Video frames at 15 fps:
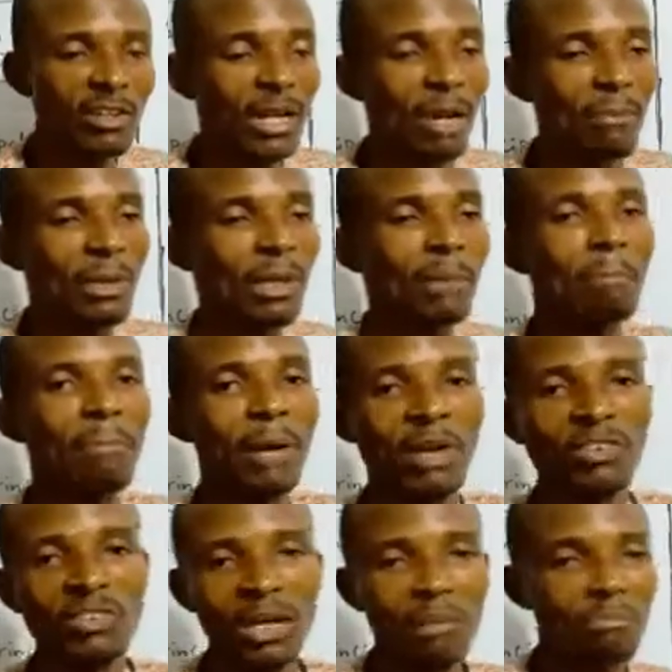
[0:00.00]
it can be in
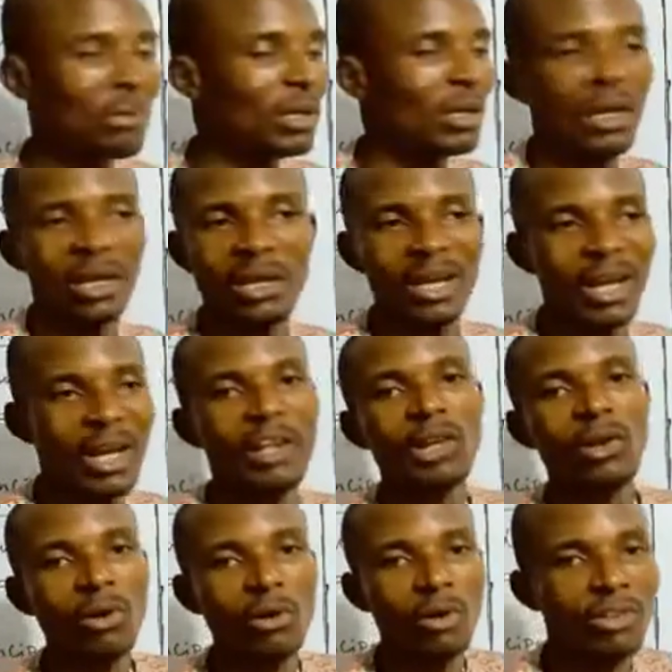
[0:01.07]
pounds, it can be in any
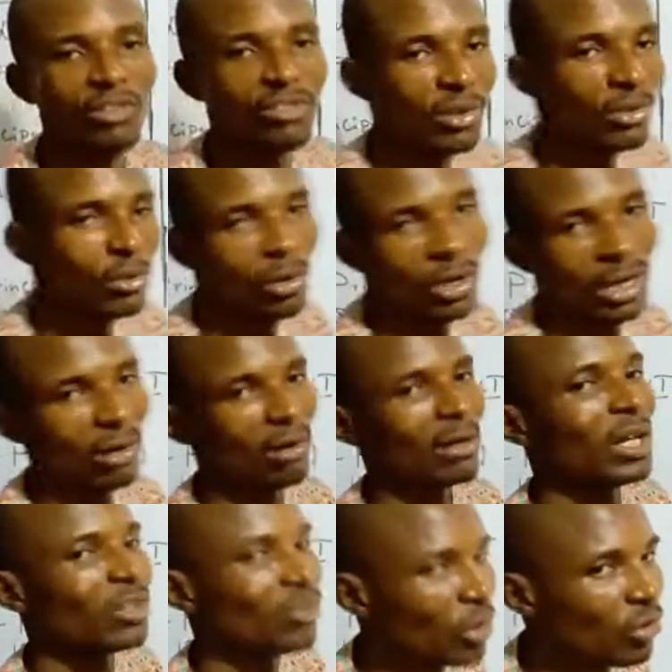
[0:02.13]
currency you
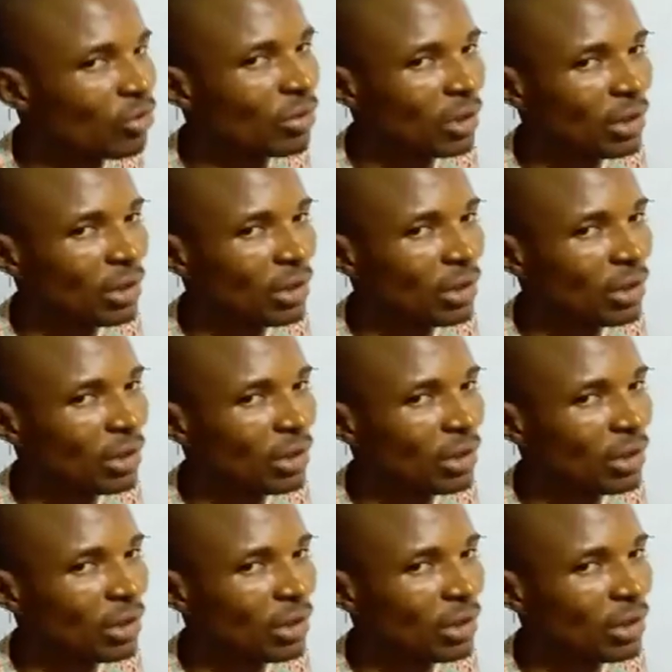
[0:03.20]
calculate. Just